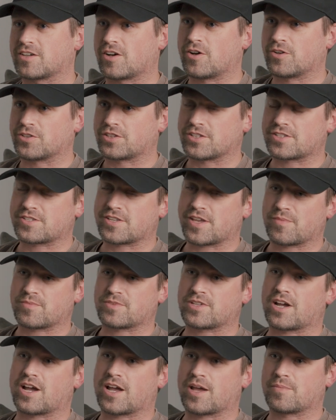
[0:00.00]
all at the same
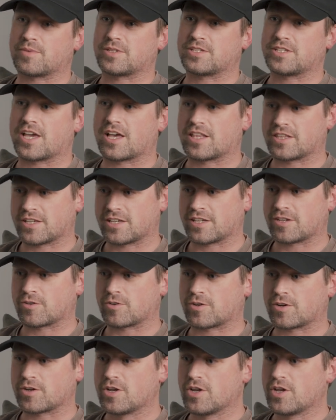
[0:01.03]
time and yelling,
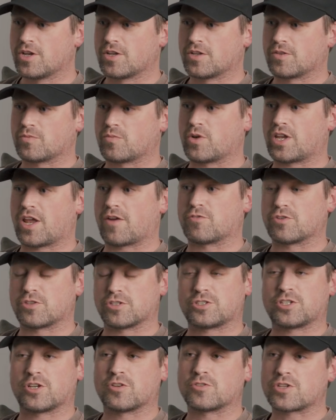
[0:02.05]
or whenever the
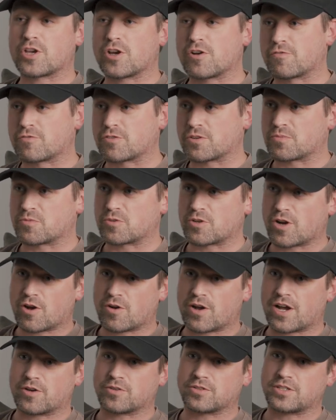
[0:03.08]
show's over and we're
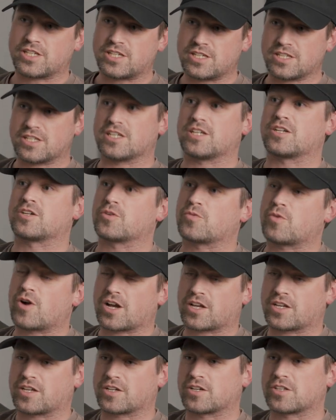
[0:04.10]
all out eating or
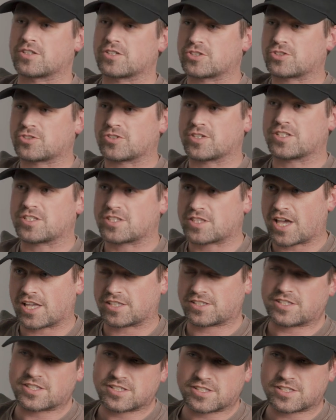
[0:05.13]
walking on the streets.
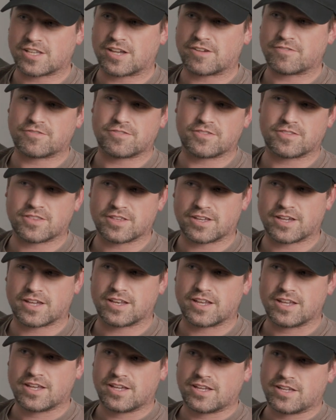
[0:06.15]
That's the stuff
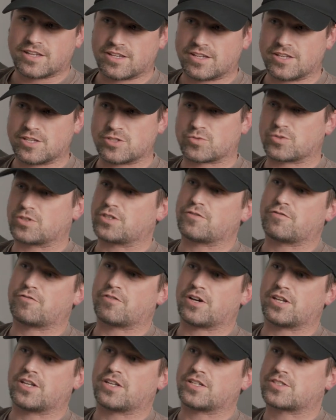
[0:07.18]
that is really
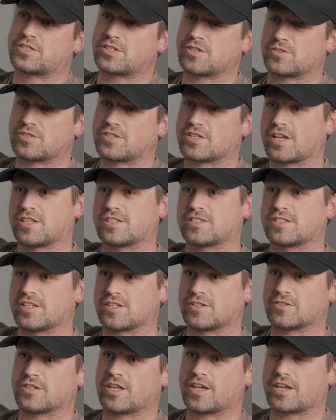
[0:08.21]
fun. It's those nights
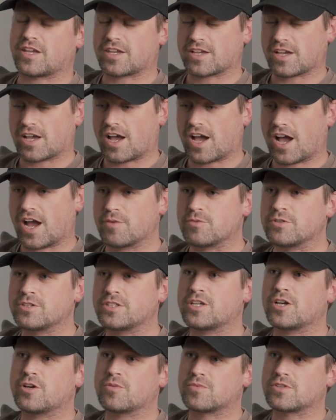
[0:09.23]
that you're like, I
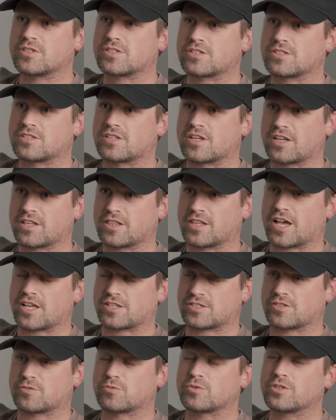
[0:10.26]
really hope this night
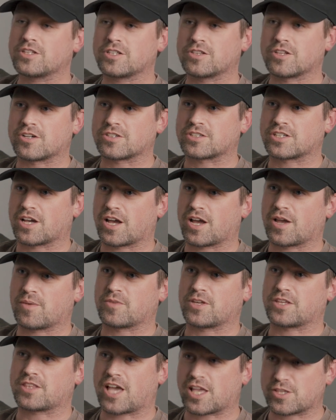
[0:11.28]
lasts a really long time.
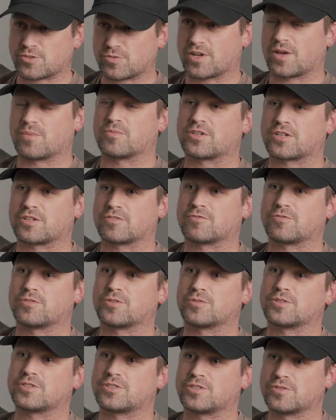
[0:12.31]
Like, that's what I'm looking
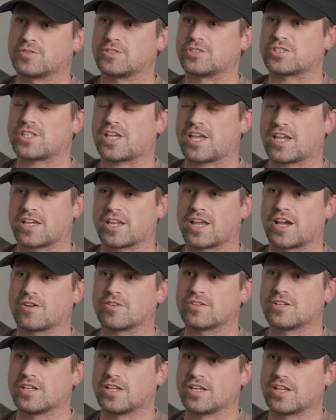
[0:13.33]
forward to, and just hanging
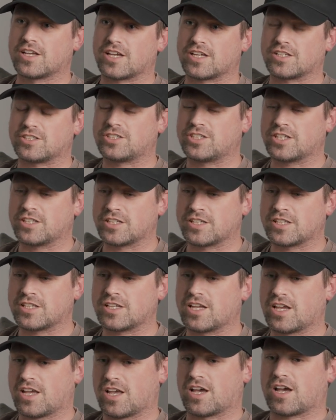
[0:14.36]
out and
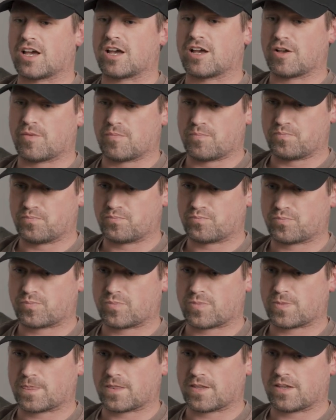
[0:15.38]
chilling, and
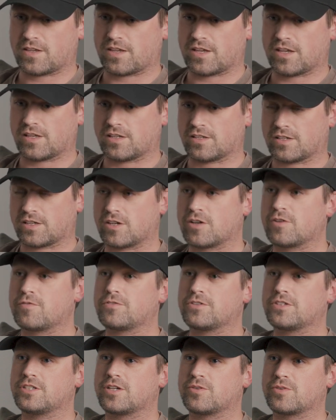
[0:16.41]

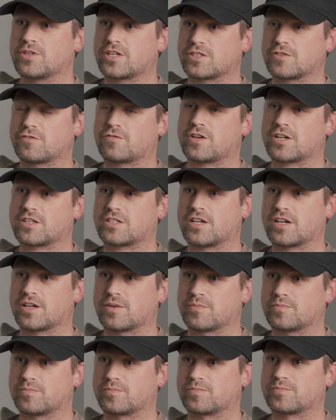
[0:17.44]
hopefully no one gets fucked
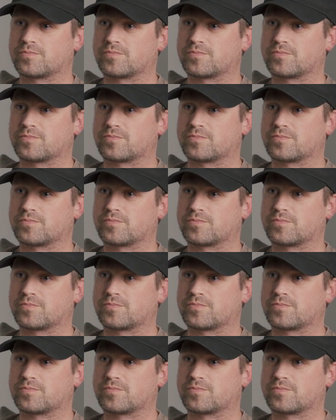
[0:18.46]
up.